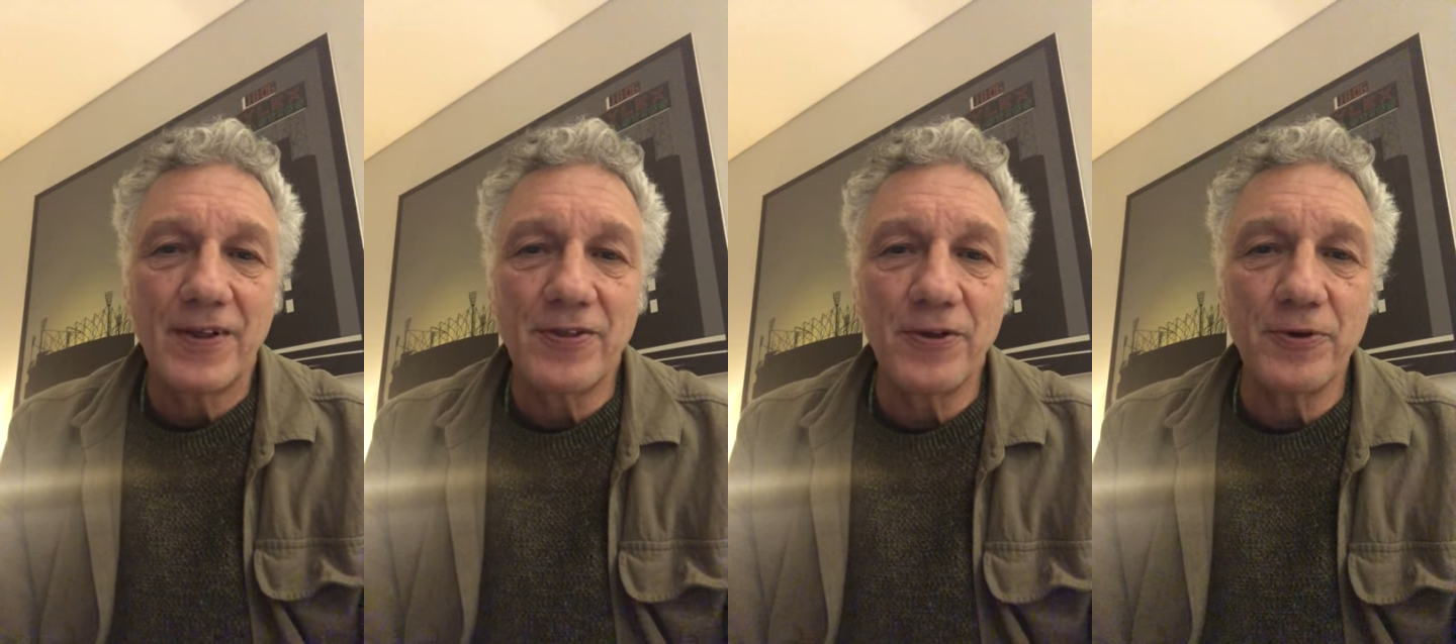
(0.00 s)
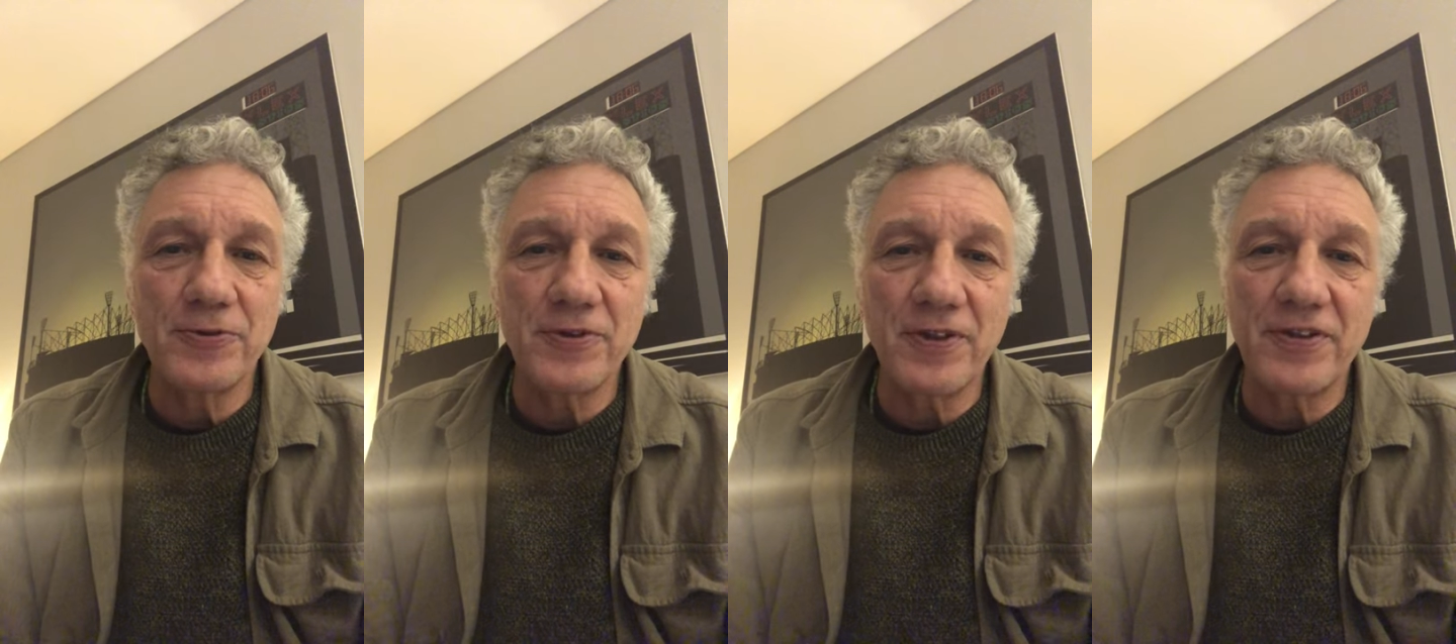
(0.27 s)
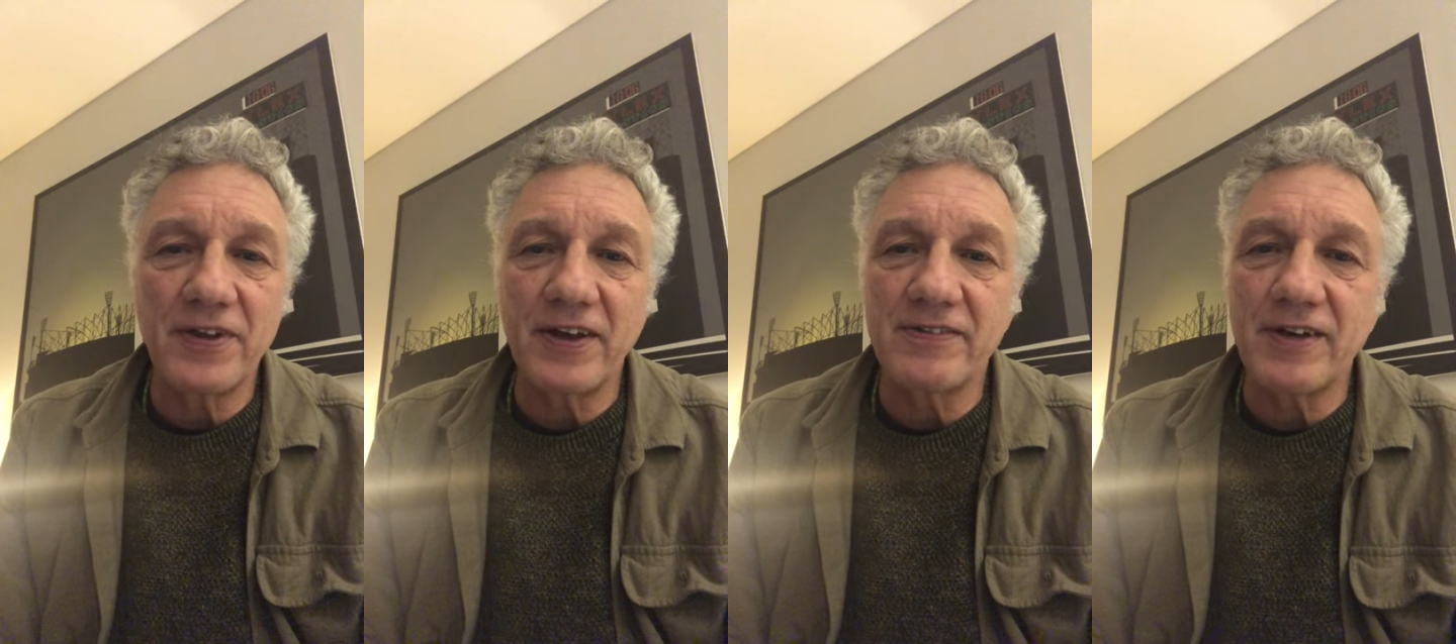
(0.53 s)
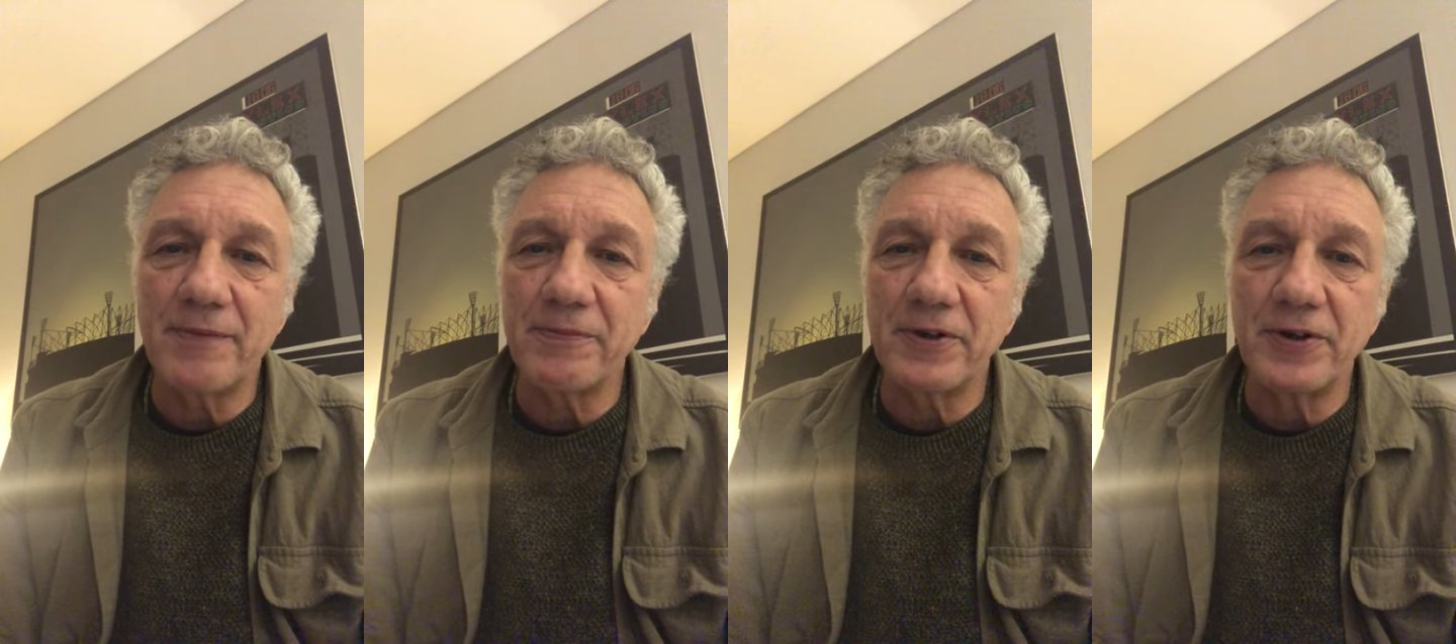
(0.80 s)
those are the things
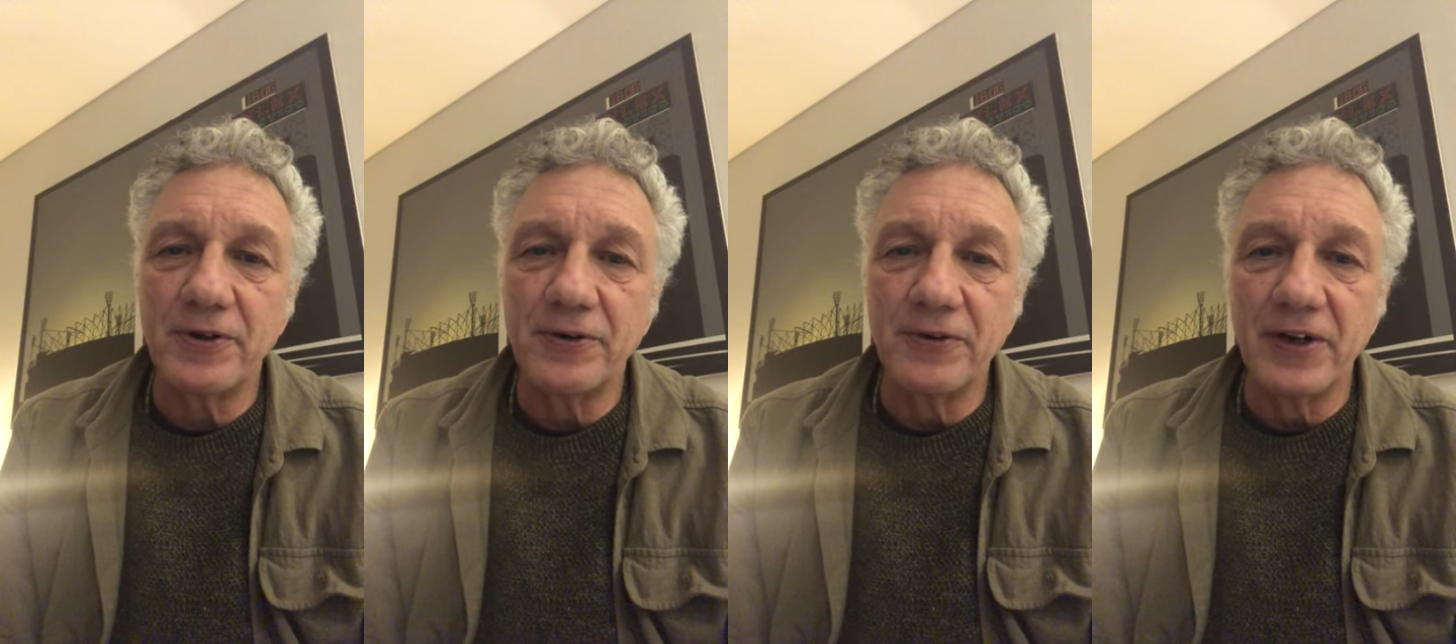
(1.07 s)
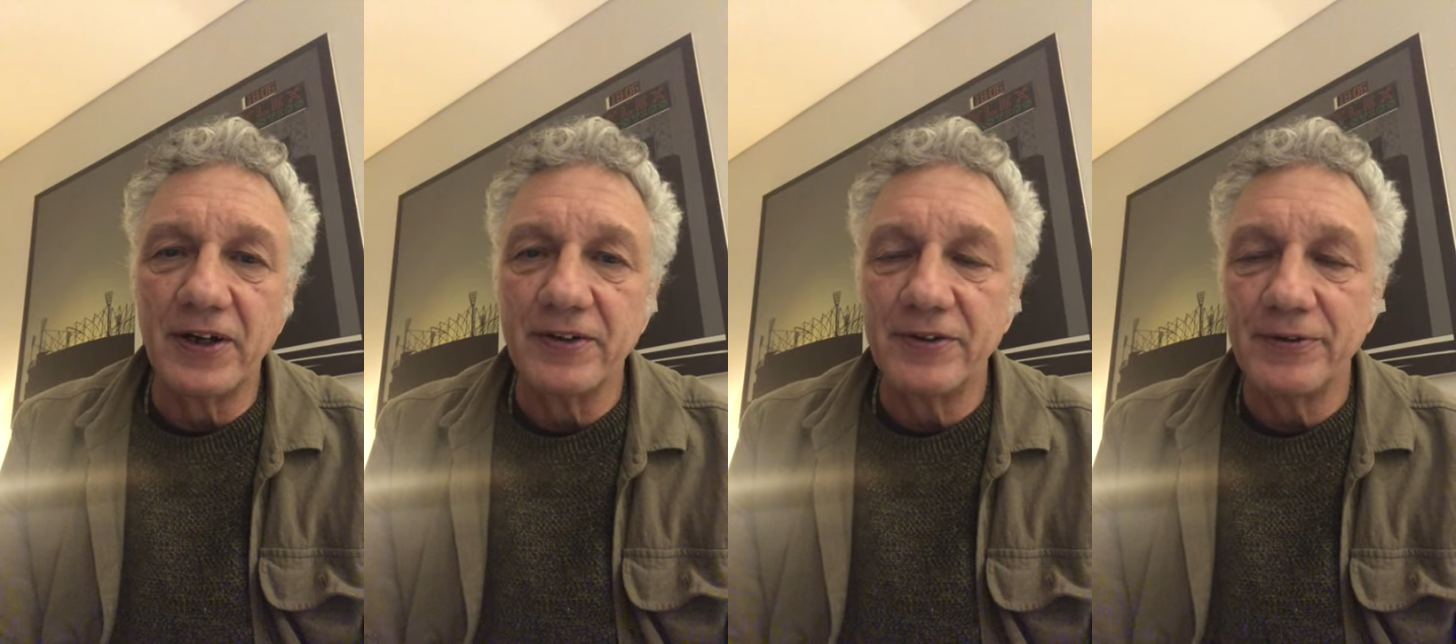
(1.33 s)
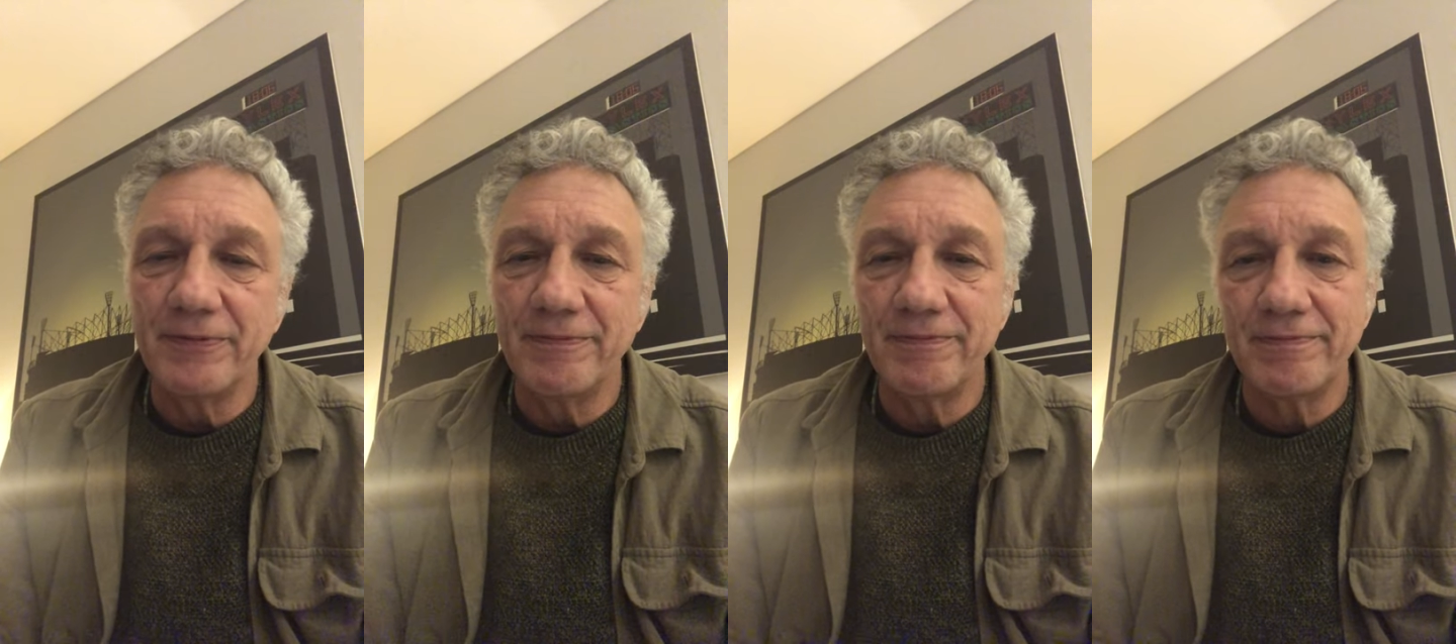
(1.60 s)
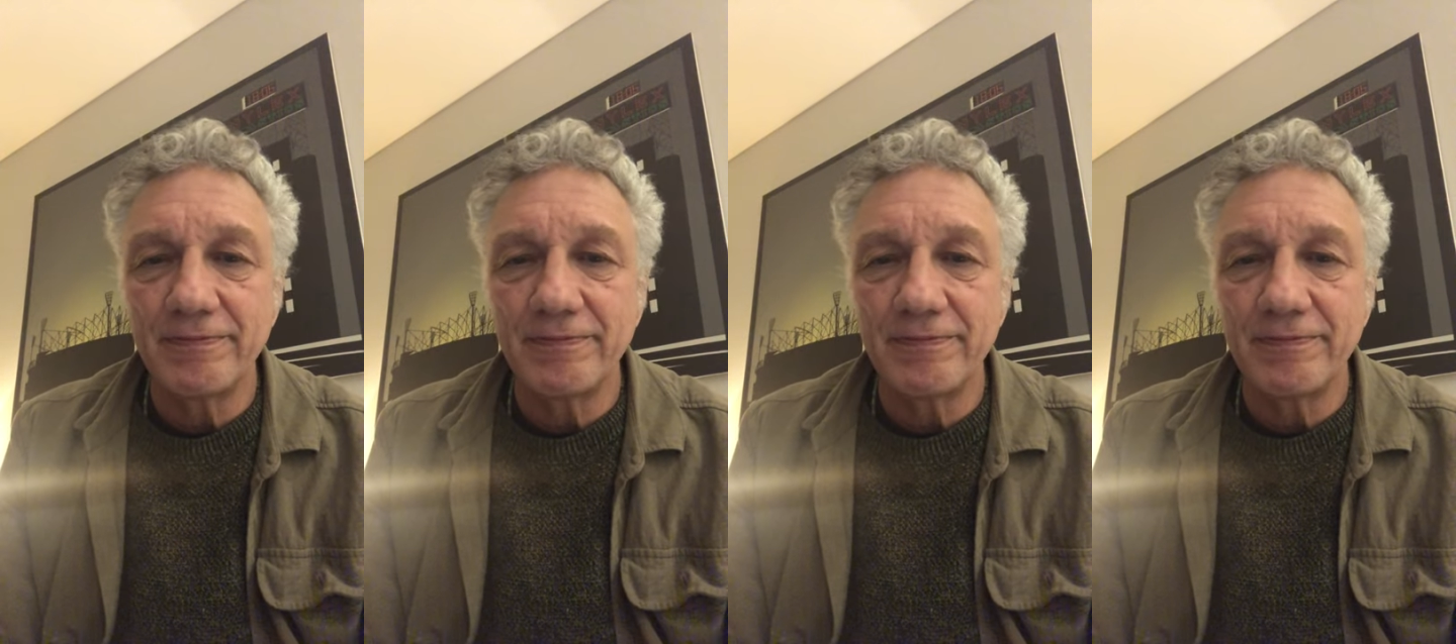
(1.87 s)
I'm going to hold on to